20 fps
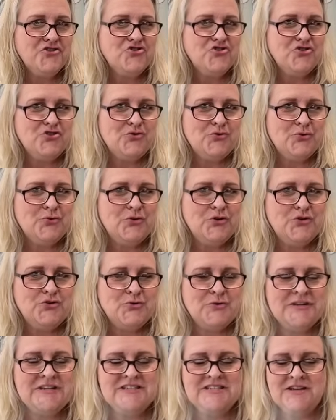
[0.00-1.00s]
June
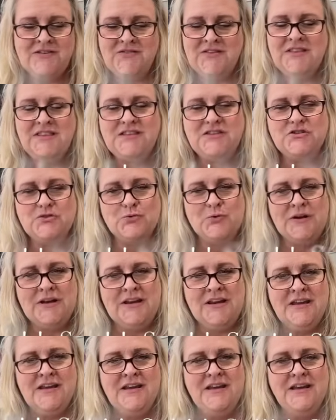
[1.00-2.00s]
27th,
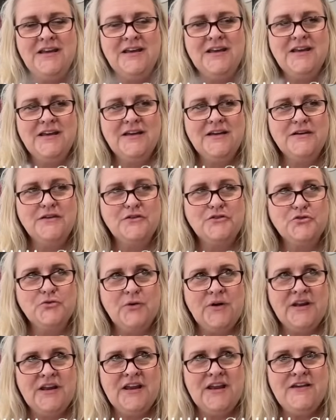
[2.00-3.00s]

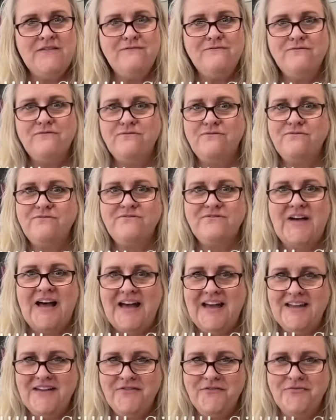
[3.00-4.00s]

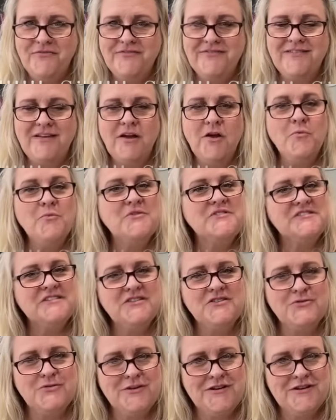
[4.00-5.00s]
2025. I almost
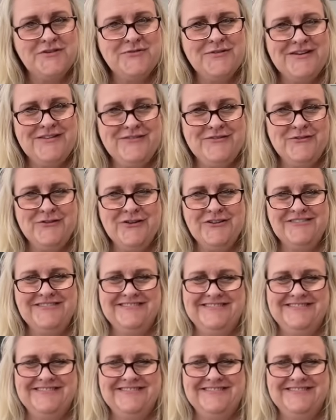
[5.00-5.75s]
said 2024.